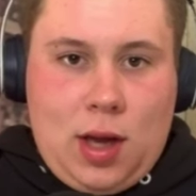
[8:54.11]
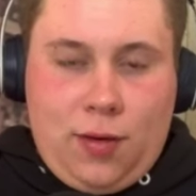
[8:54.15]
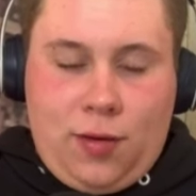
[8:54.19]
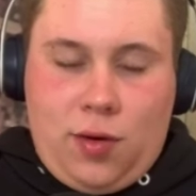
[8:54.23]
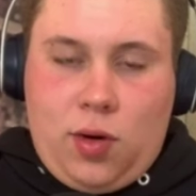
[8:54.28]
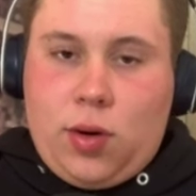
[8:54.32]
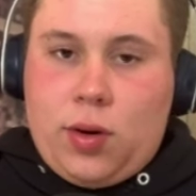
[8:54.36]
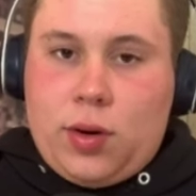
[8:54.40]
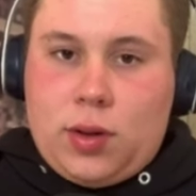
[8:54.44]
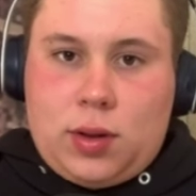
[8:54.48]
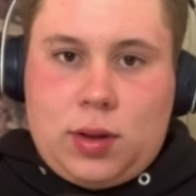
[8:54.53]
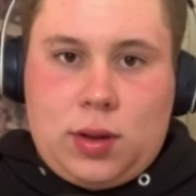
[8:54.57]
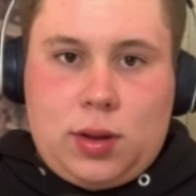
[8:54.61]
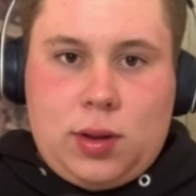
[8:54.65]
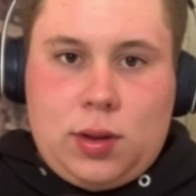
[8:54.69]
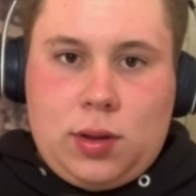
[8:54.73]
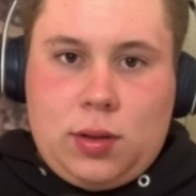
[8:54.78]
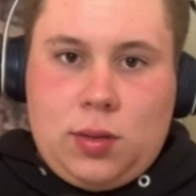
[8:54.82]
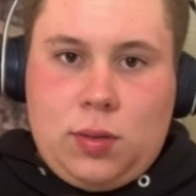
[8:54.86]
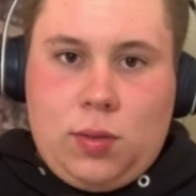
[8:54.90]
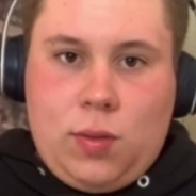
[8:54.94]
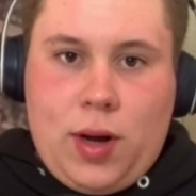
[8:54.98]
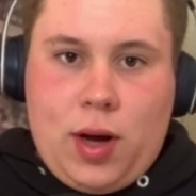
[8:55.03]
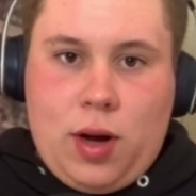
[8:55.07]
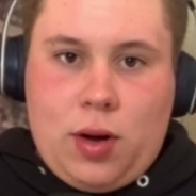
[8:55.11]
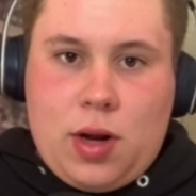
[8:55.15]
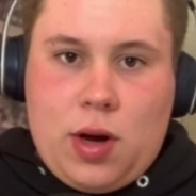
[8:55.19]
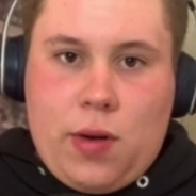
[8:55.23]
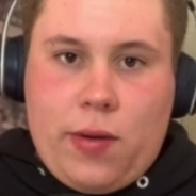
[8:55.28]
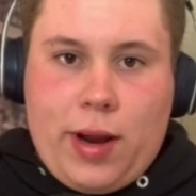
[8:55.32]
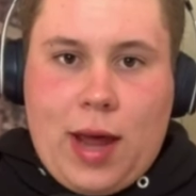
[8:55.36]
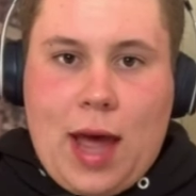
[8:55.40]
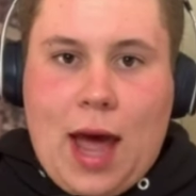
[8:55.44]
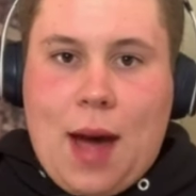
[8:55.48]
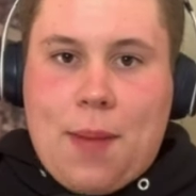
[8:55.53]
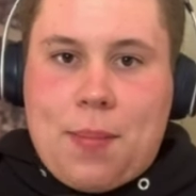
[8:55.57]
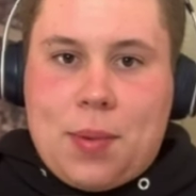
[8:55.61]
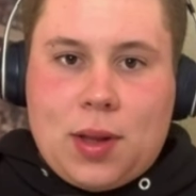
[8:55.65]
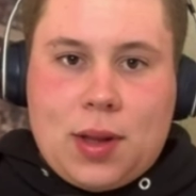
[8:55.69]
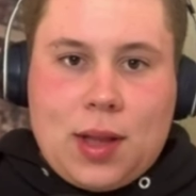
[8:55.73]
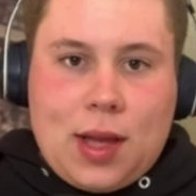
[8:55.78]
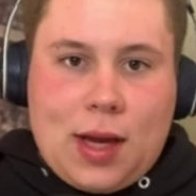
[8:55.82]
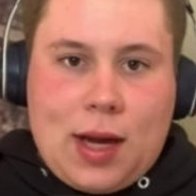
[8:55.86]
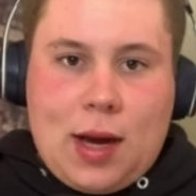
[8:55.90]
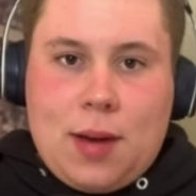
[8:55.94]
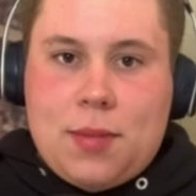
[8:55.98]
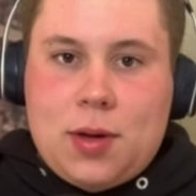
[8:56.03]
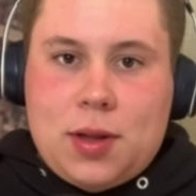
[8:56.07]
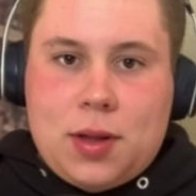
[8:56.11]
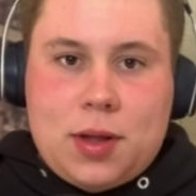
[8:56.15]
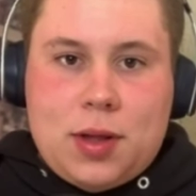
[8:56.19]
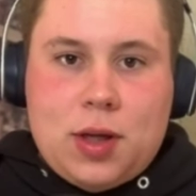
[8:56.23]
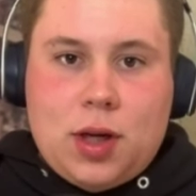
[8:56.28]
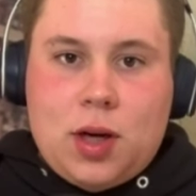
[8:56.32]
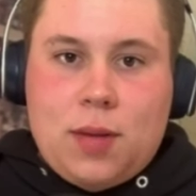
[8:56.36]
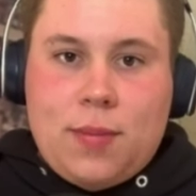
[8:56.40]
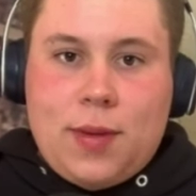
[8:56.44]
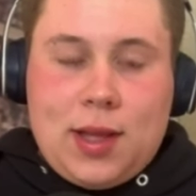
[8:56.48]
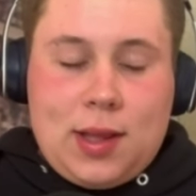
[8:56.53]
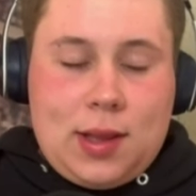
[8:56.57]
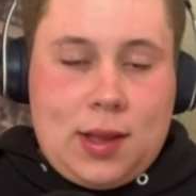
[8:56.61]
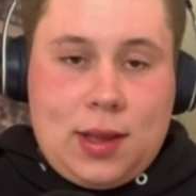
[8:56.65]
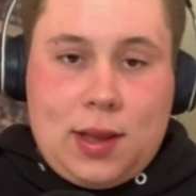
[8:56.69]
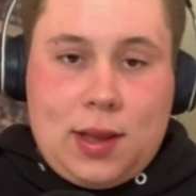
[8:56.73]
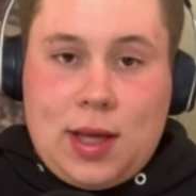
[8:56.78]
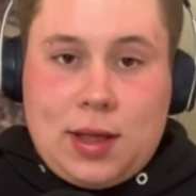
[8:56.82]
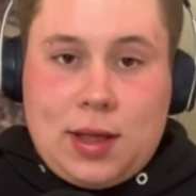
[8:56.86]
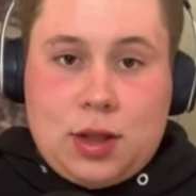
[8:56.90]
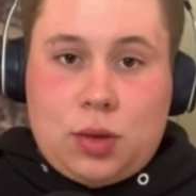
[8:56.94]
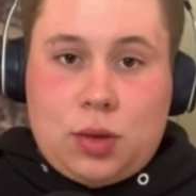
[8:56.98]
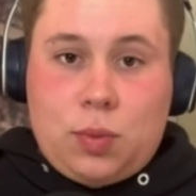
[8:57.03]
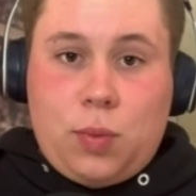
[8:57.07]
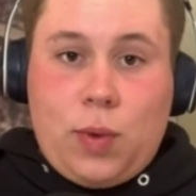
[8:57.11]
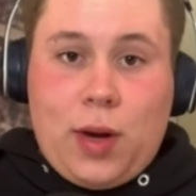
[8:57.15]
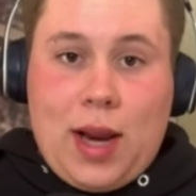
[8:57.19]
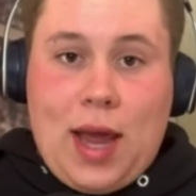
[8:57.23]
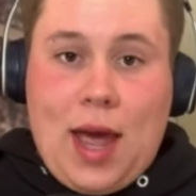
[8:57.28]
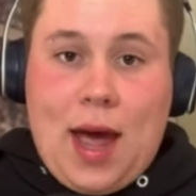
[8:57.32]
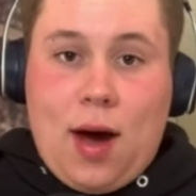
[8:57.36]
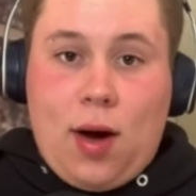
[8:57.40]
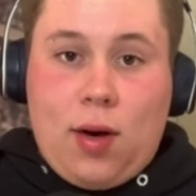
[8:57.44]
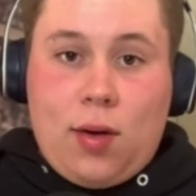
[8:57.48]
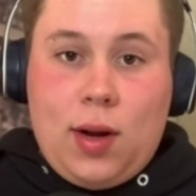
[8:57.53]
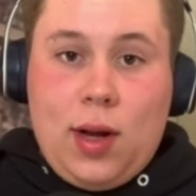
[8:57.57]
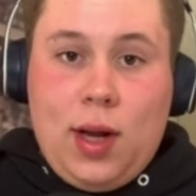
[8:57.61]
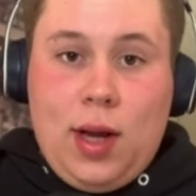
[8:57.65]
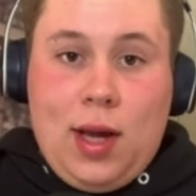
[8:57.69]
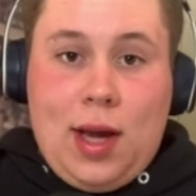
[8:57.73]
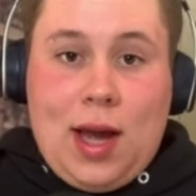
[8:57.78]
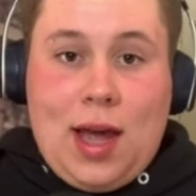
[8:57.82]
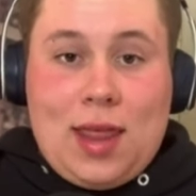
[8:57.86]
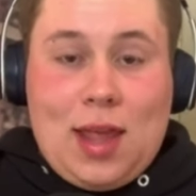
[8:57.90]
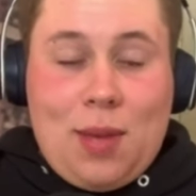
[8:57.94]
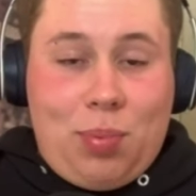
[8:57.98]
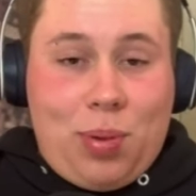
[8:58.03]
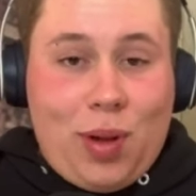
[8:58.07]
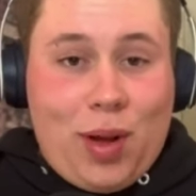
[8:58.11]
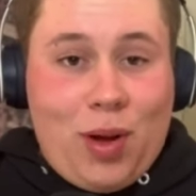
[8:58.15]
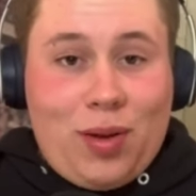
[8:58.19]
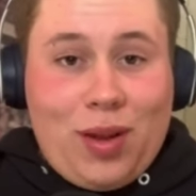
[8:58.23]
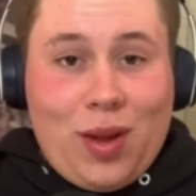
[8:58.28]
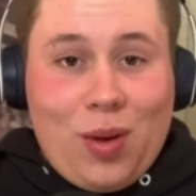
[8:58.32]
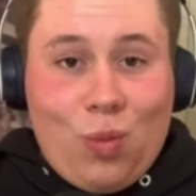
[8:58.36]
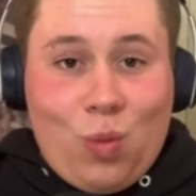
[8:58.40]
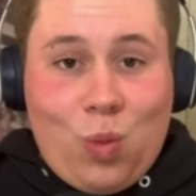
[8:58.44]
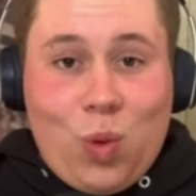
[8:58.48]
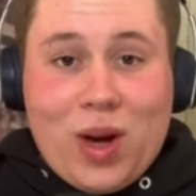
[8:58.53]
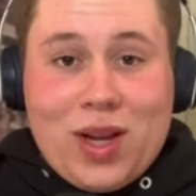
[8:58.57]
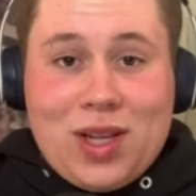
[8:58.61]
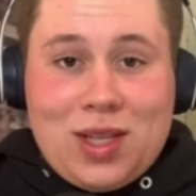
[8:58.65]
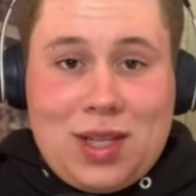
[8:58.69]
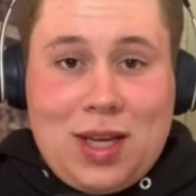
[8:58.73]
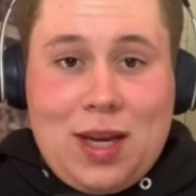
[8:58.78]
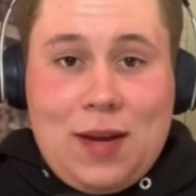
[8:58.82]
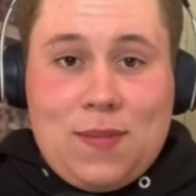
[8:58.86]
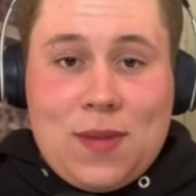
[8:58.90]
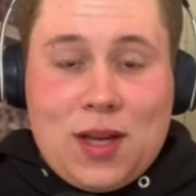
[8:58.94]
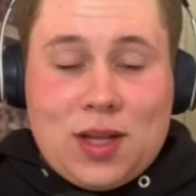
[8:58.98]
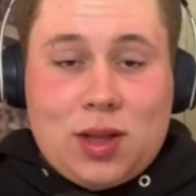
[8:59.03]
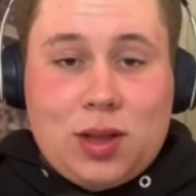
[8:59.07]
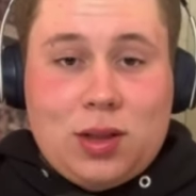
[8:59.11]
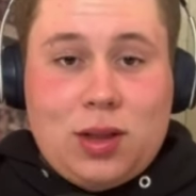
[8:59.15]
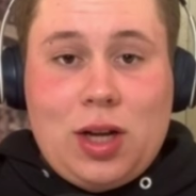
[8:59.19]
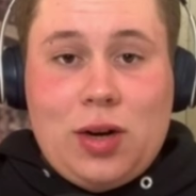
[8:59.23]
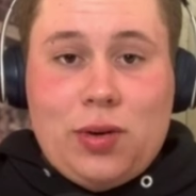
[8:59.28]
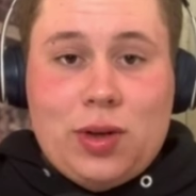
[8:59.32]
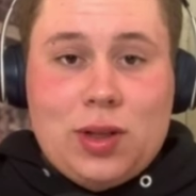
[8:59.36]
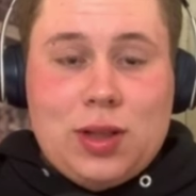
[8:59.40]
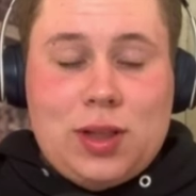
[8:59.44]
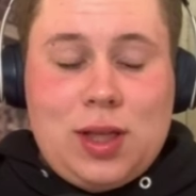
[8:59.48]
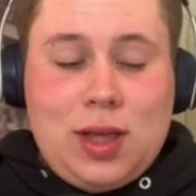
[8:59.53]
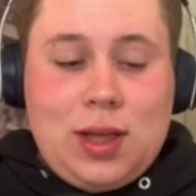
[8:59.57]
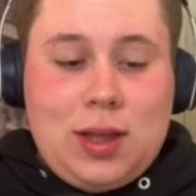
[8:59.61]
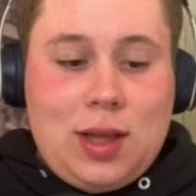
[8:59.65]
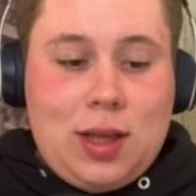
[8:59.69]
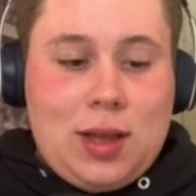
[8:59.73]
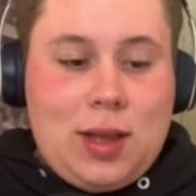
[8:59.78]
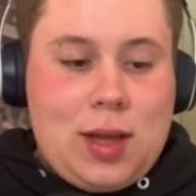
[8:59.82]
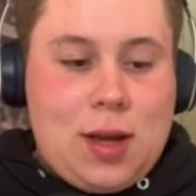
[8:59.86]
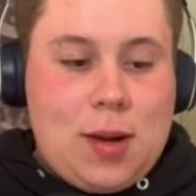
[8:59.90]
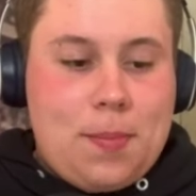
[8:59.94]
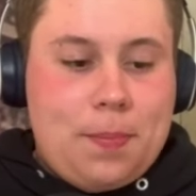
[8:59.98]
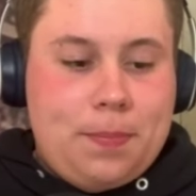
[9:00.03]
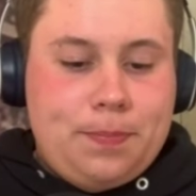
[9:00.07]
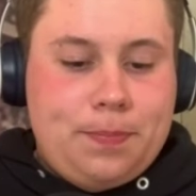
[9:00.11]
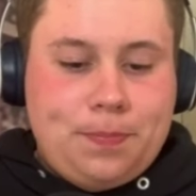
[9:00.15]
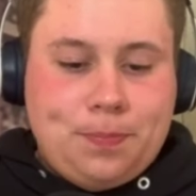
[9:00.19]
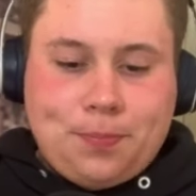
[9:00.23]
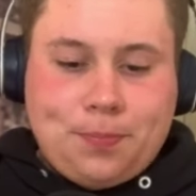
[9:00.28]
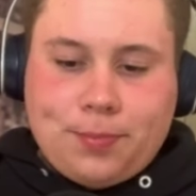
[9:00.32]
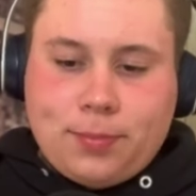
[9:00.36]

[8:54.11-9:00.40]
And of course, we all know what happened. They come to the tournament, they just went out and they play only one team that's a lower seed than them.